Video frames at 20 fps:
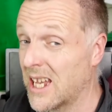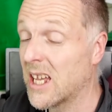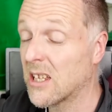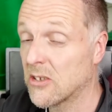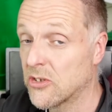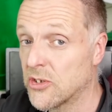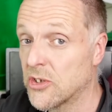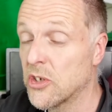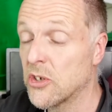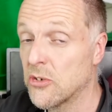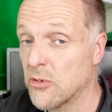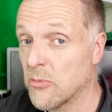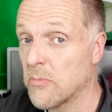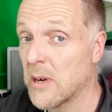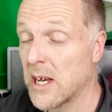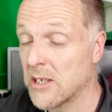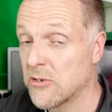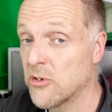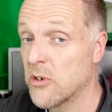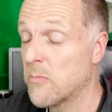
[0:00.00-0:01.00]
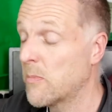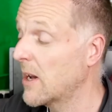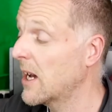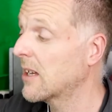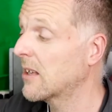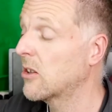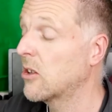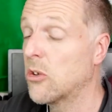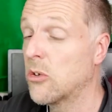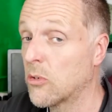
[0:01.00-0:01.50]
external battery
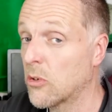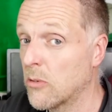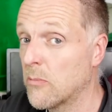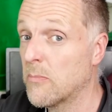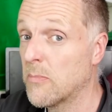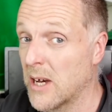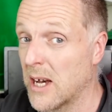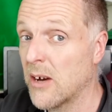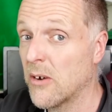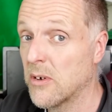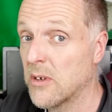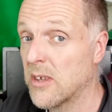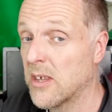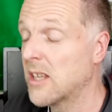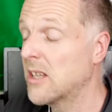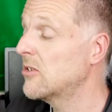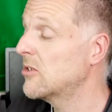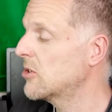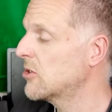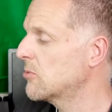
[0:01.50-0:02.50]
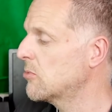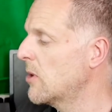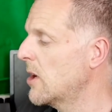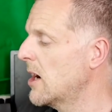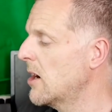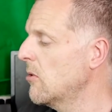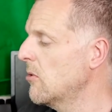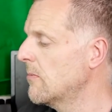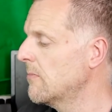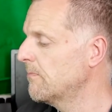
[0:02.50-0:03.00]
pack that you can power these as
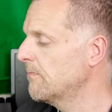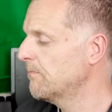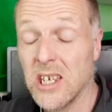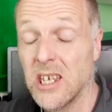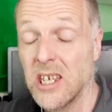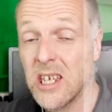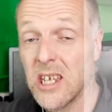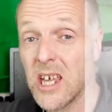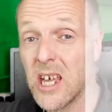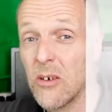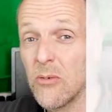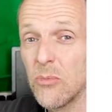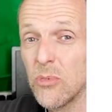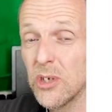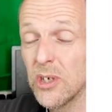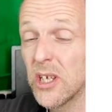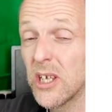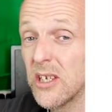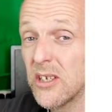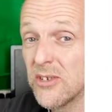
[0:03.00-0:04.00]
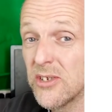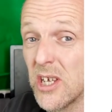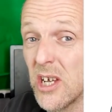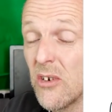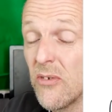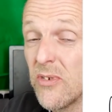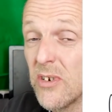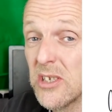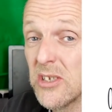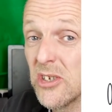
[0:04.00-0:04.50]
well. It can work
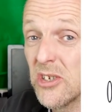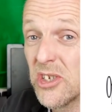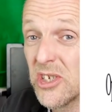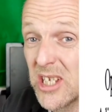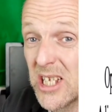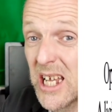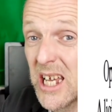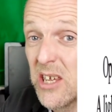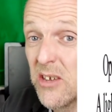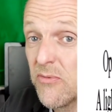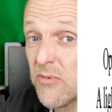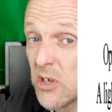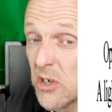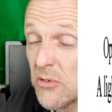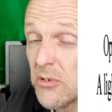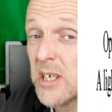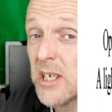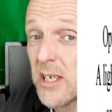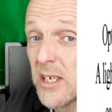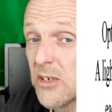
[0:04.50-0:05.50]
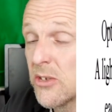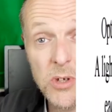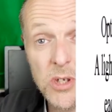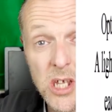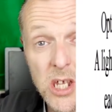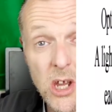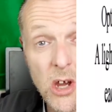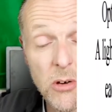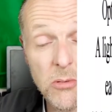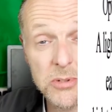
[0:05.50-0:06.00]
itself as a slave unit with
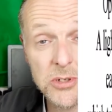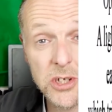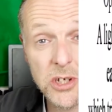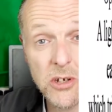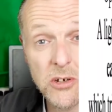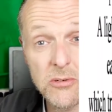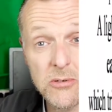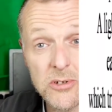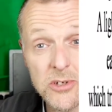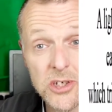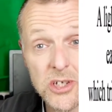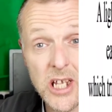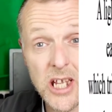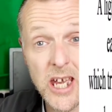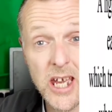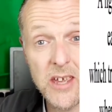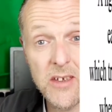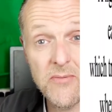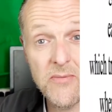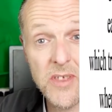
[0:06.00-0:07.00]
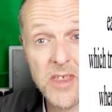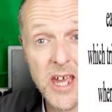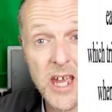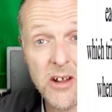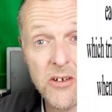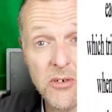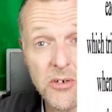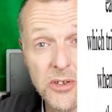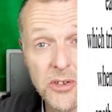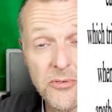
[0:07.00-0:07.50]
the optical slave
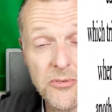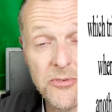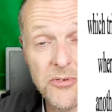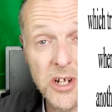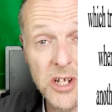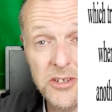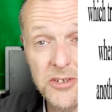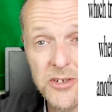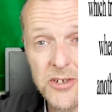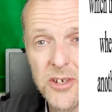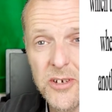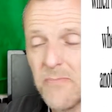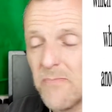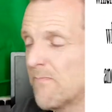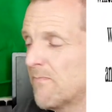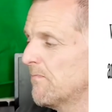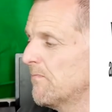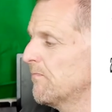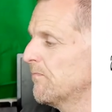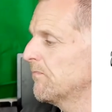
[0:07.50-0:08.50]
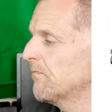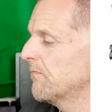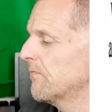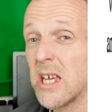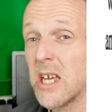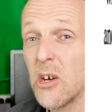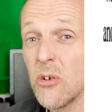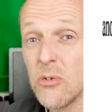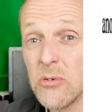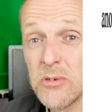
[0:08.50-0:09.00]
there on the front.
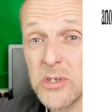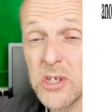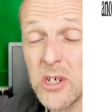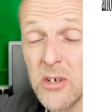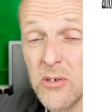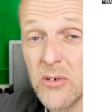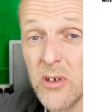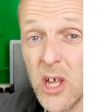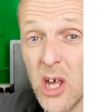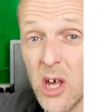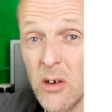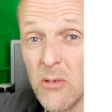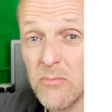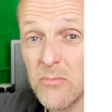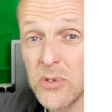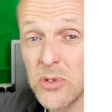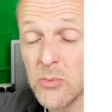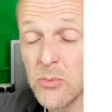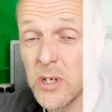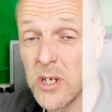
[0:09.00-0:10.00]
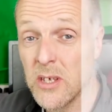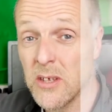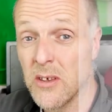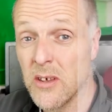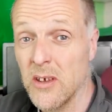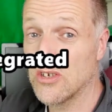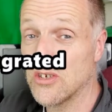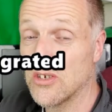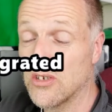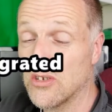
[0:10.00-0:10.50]
It also comes with
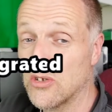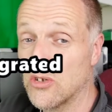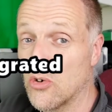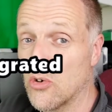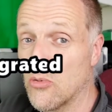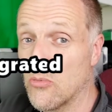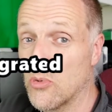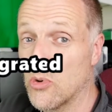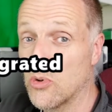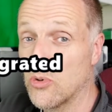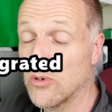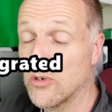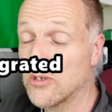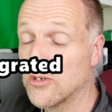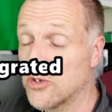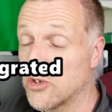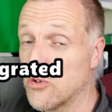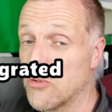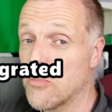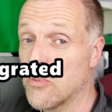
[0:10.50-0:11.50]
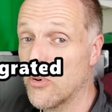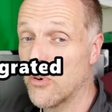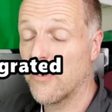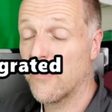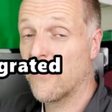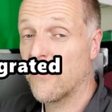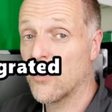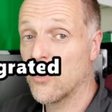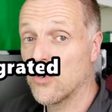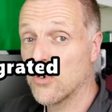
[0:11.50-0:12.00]
normal
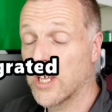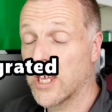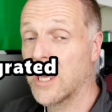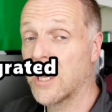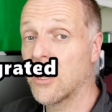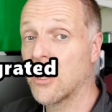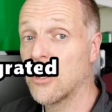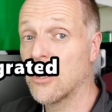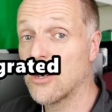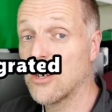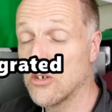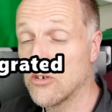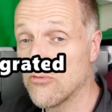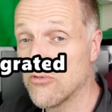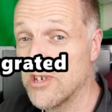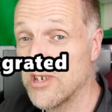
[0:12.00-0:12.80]
2.4 gigahertz